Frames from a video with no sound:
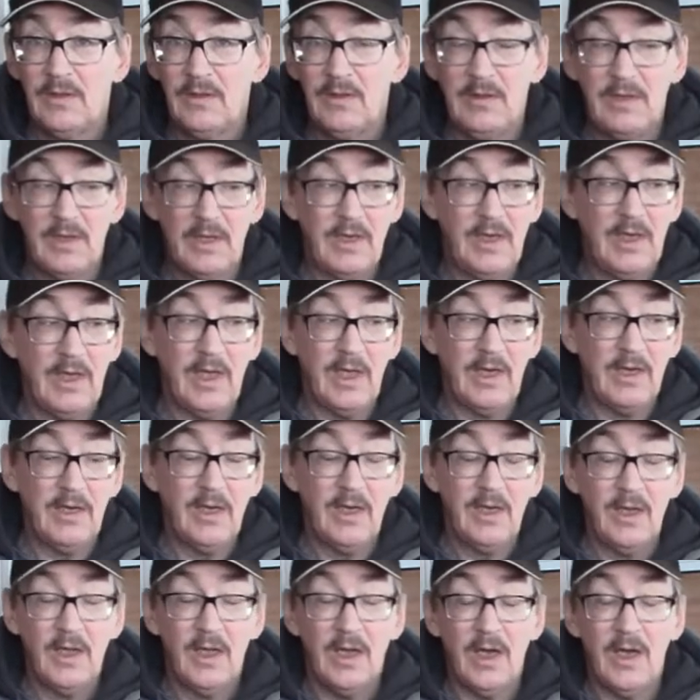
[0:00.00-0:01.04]
Yet again,
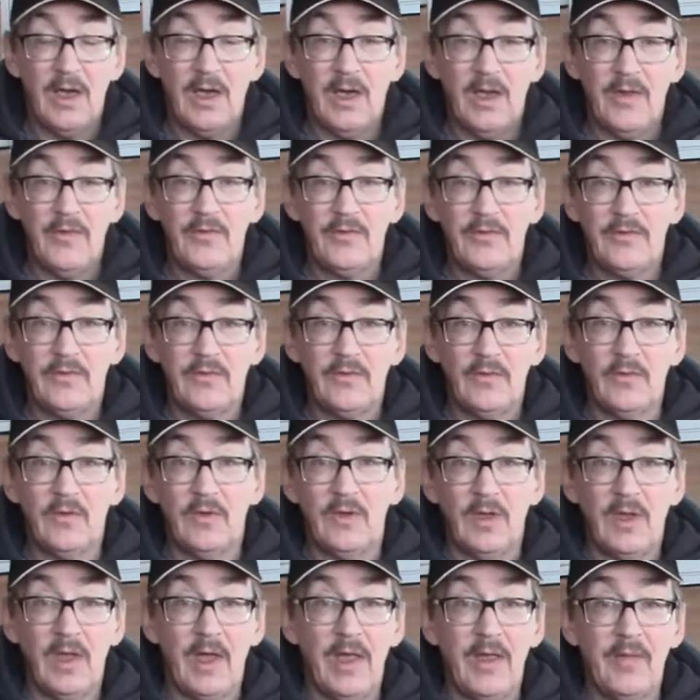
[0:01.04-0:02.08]
another
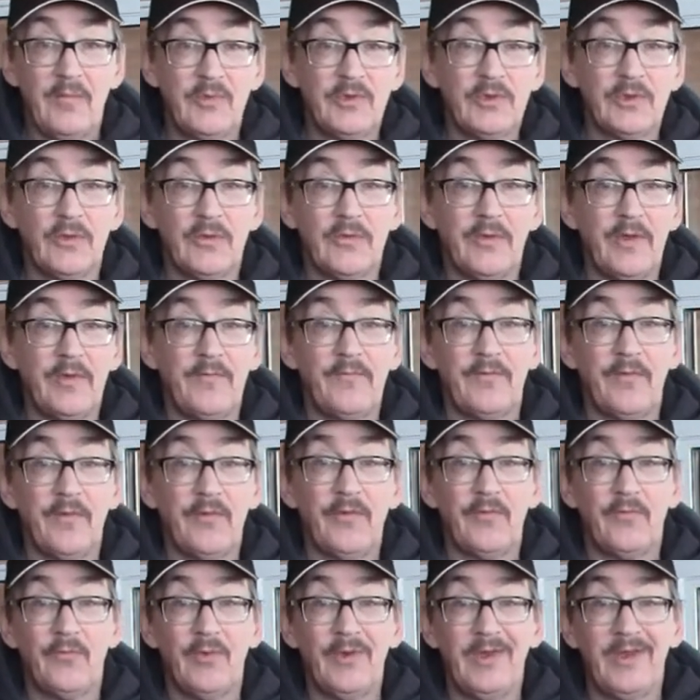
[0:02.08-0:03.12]
tool. I am sure that for
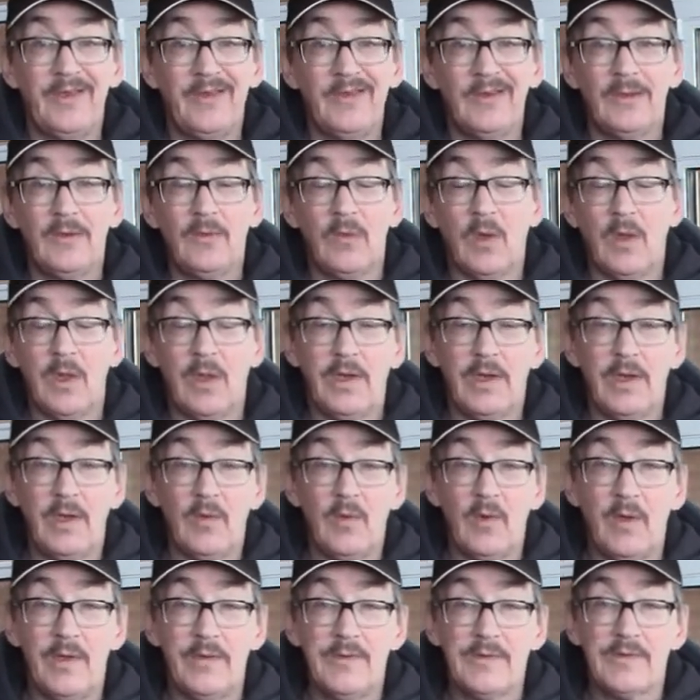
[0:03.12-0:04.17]
the really good quality
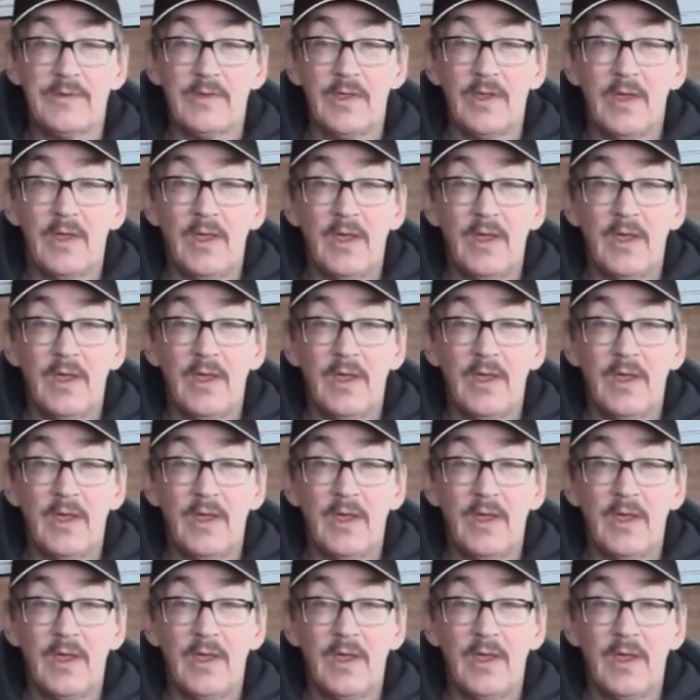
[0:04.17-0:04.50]
ones,